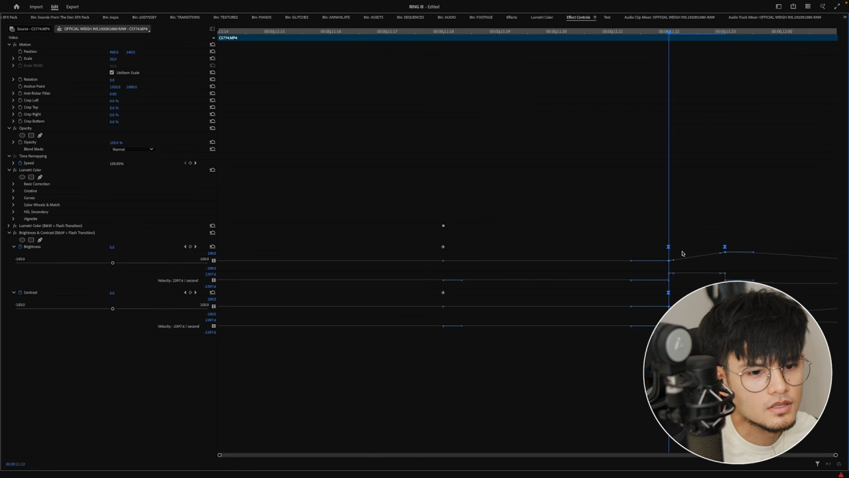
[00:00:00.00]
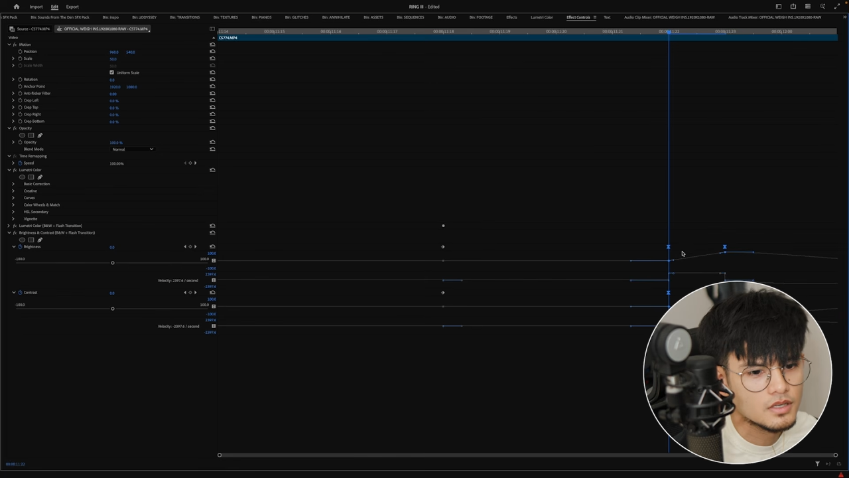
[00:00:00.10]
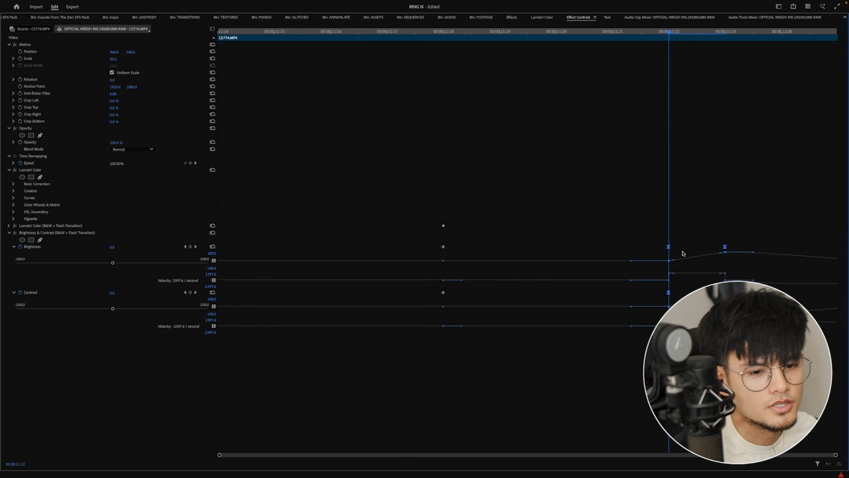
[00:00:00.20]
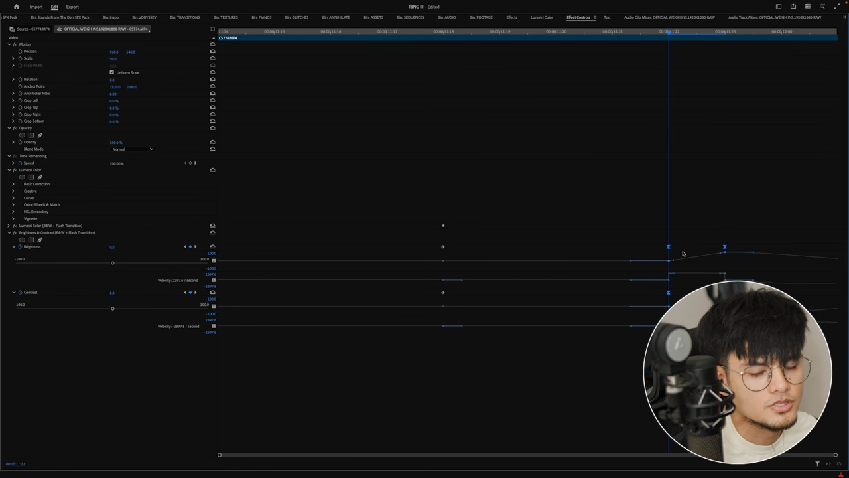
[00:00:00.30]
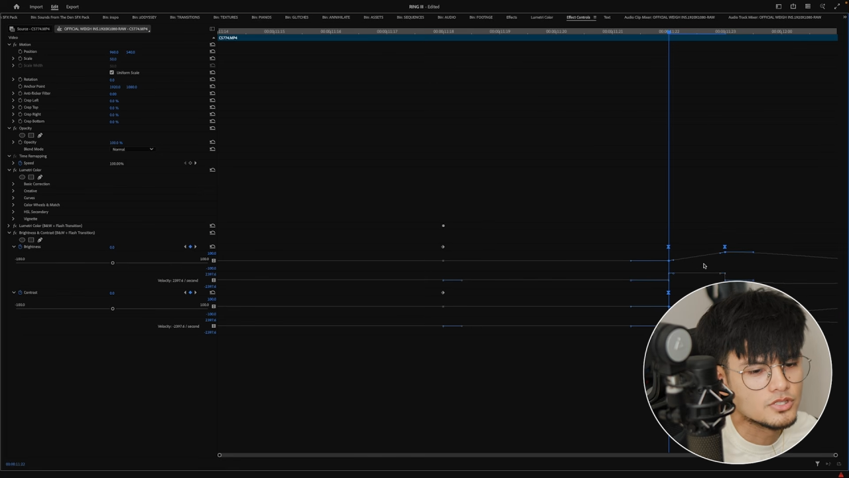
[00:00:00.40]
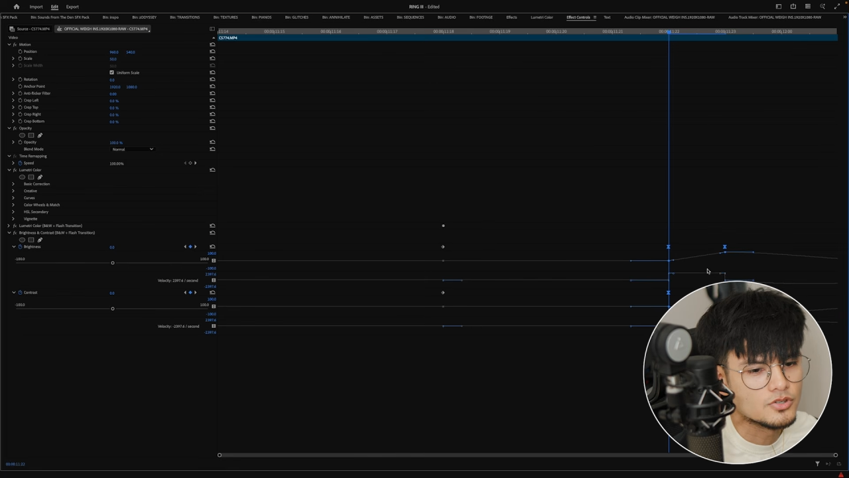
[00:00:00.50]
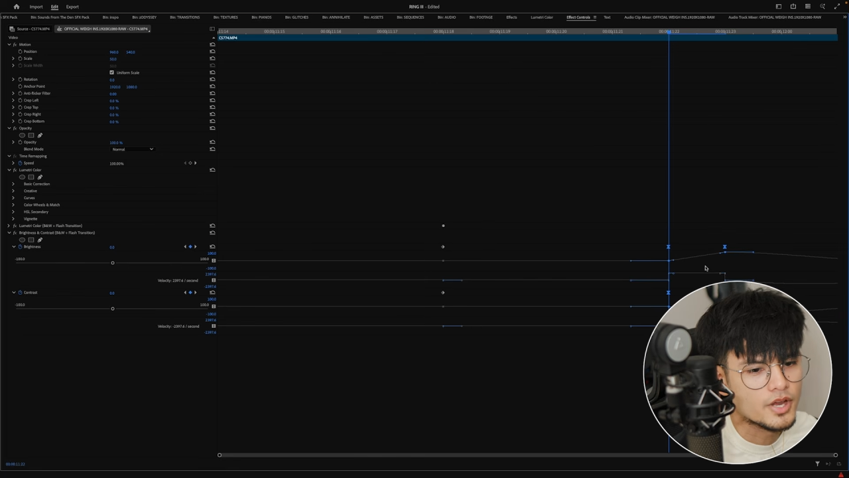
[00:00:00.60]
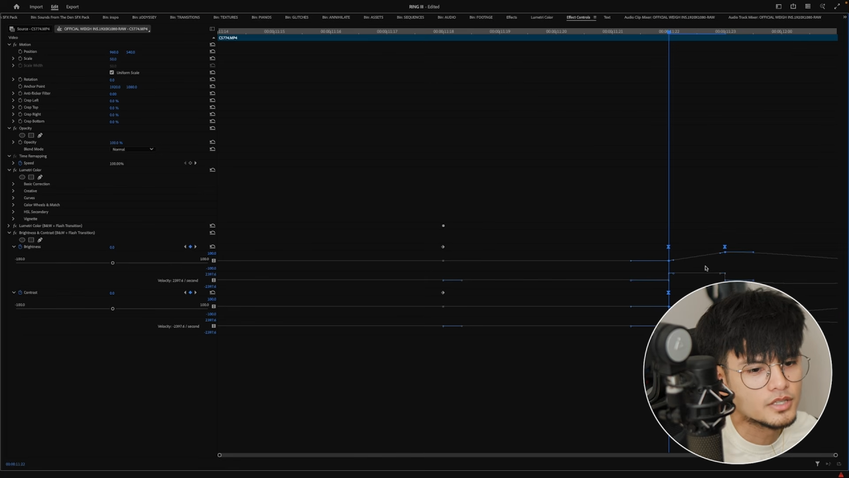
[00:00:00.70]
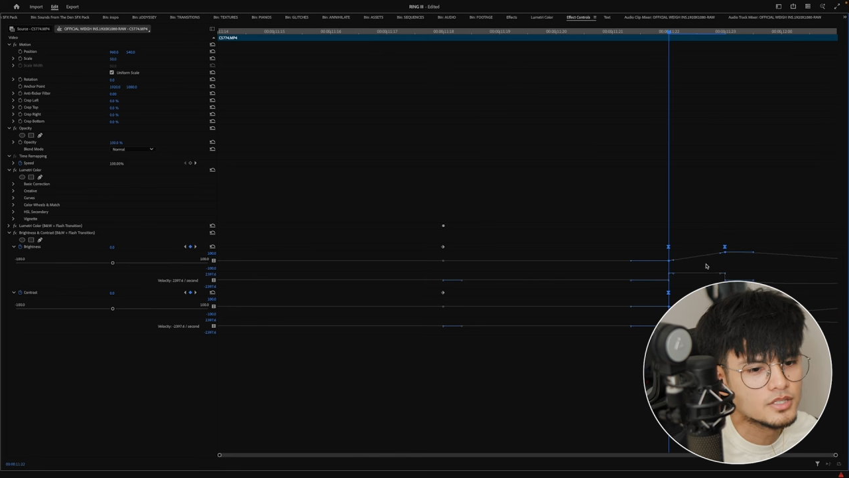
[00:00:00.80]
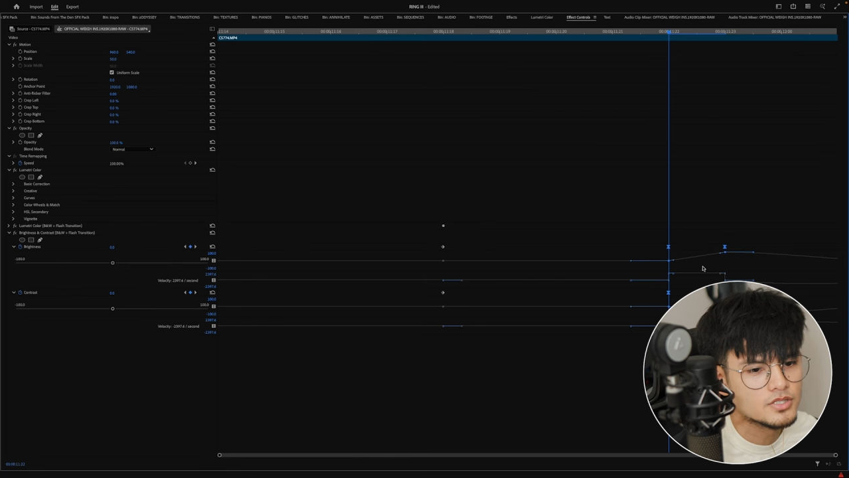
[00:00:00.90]
and just
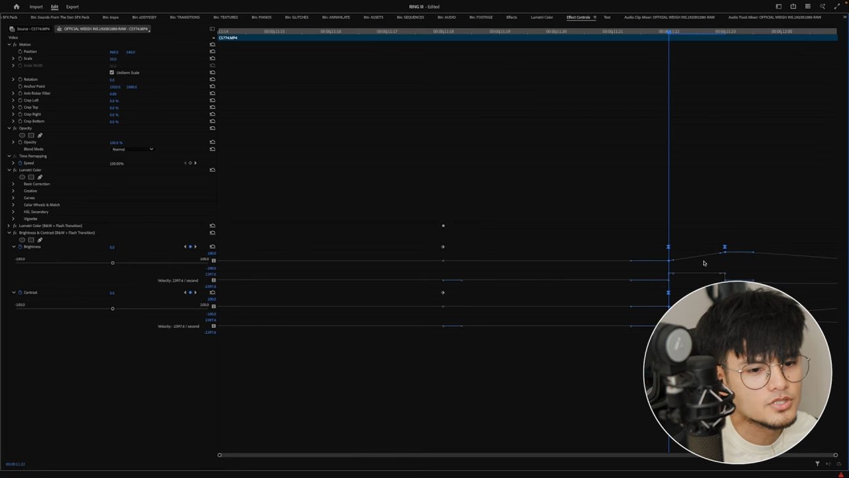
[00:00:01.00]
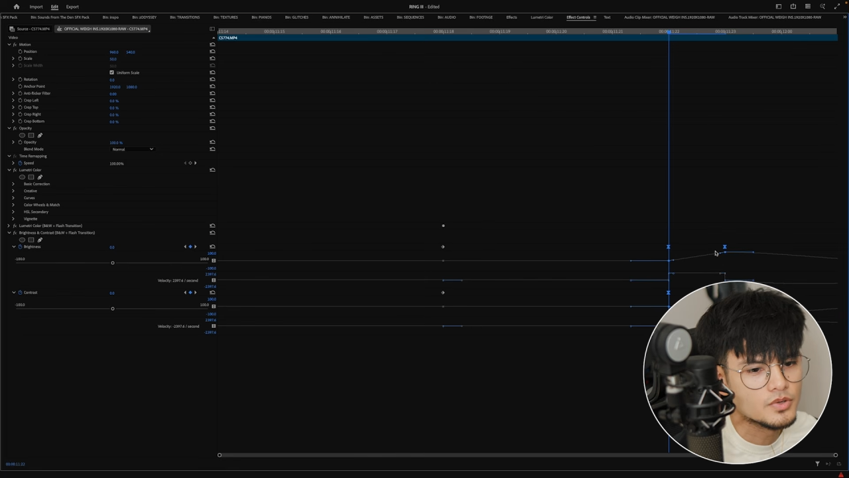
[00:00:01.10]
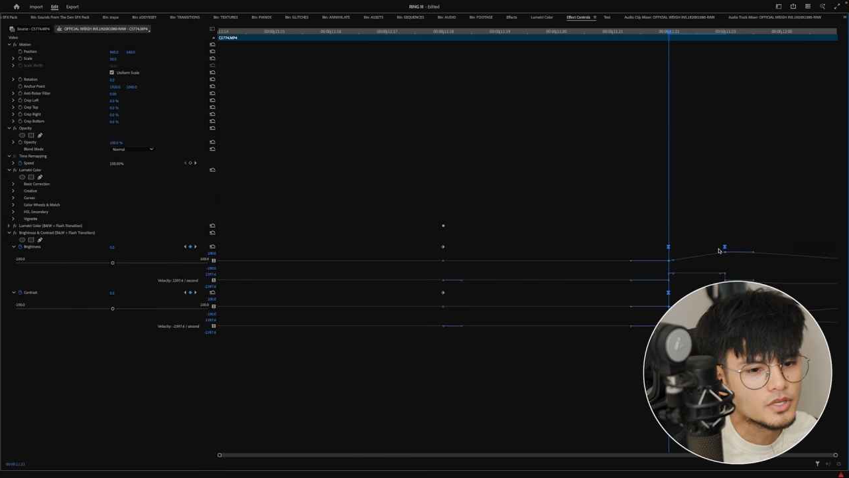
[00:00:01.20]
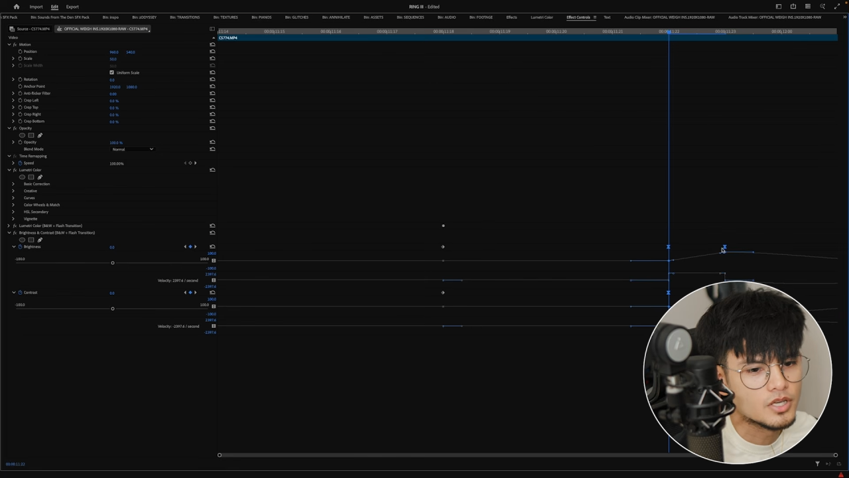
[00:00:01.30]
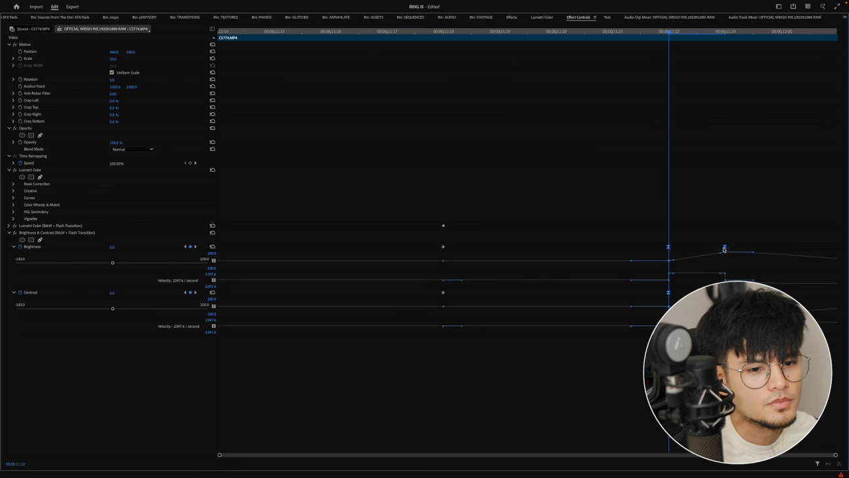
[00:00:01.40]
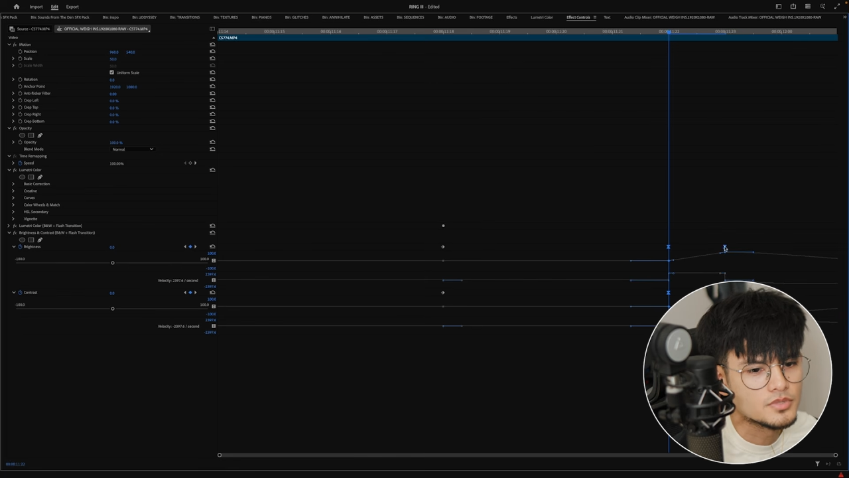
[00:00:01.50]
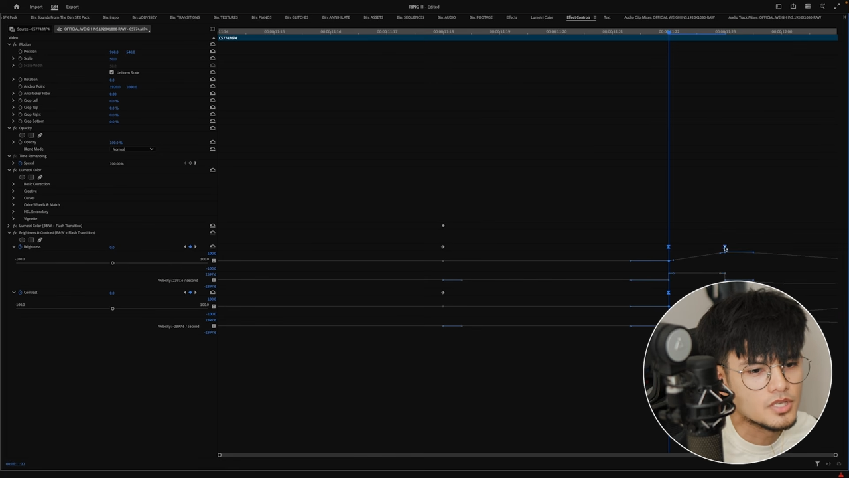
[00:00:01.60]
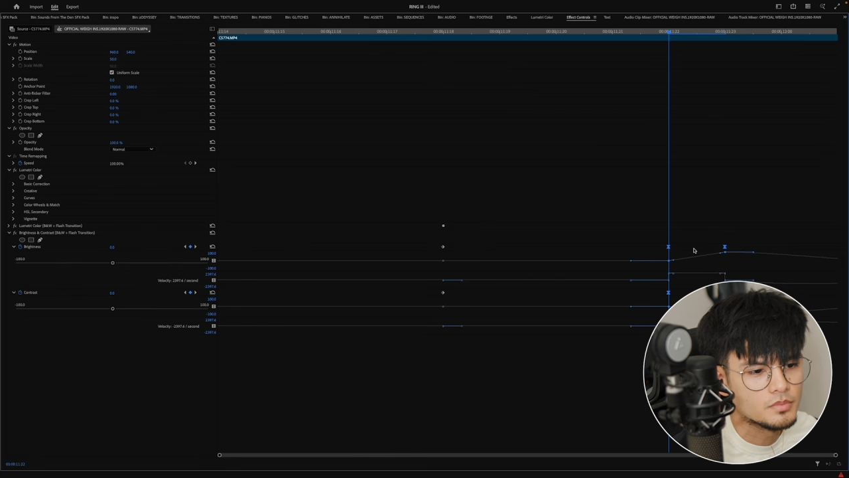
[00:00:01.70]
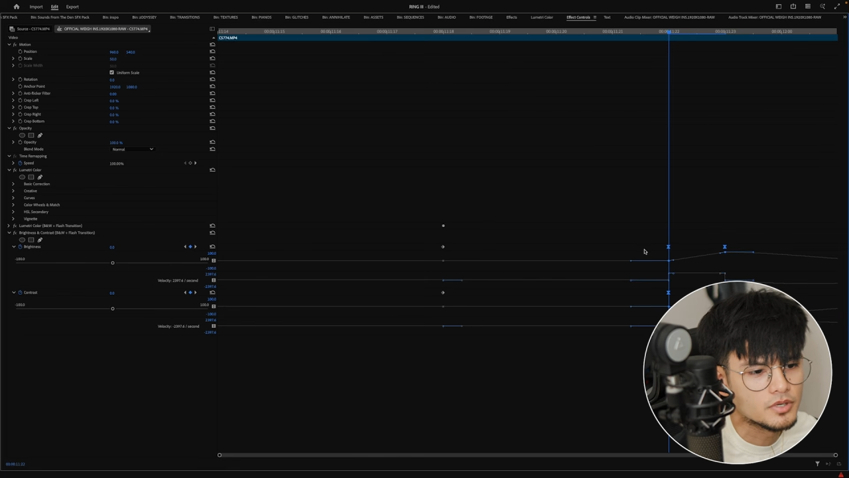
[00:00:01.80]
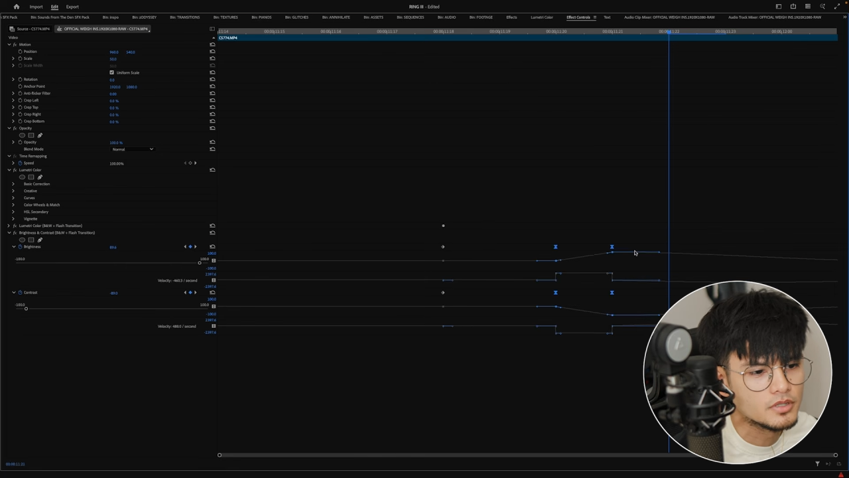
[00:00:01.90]
drag this so it comes
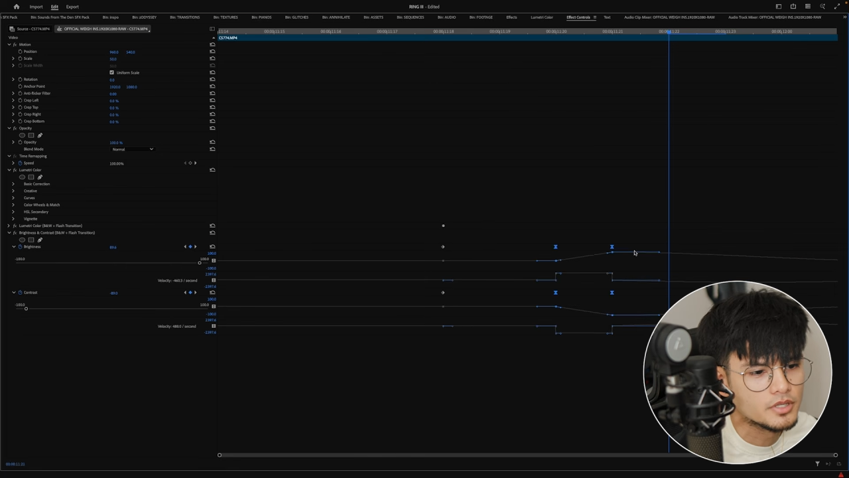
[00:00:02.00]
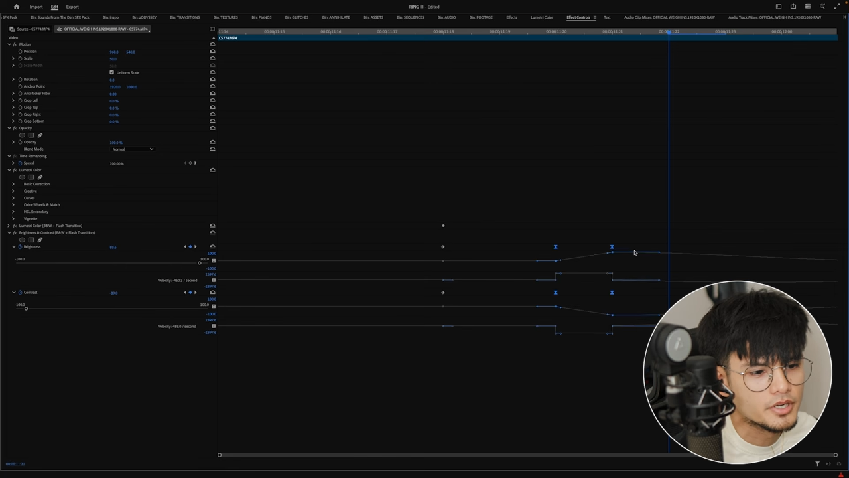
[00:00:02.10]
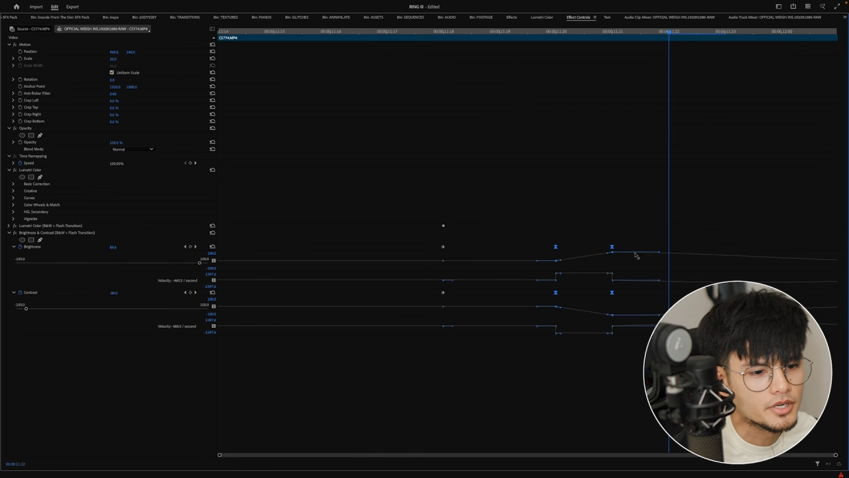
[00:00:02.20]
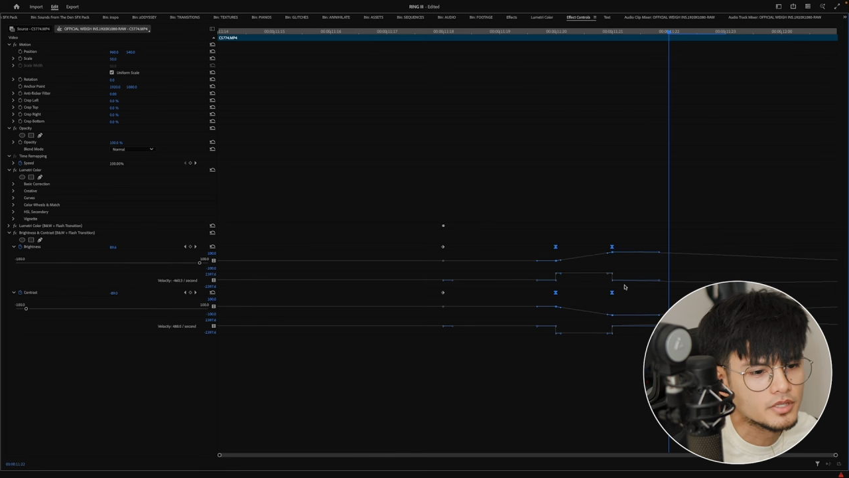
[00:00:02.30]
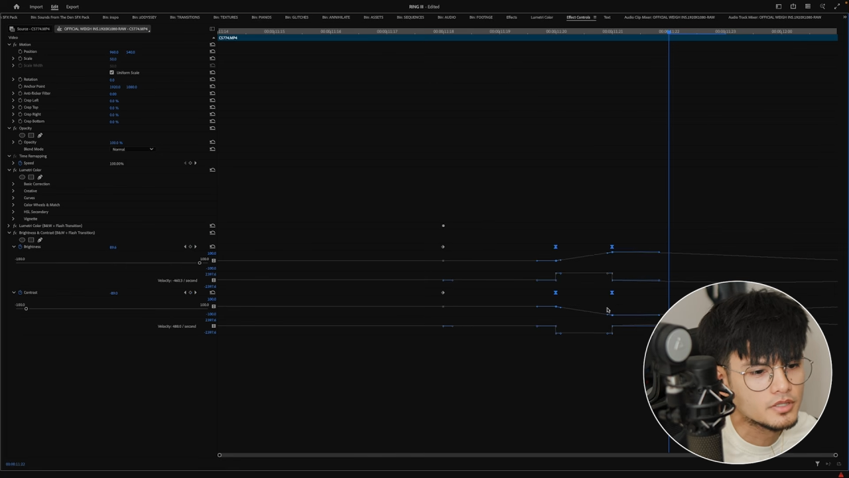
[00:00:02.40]
up earlier.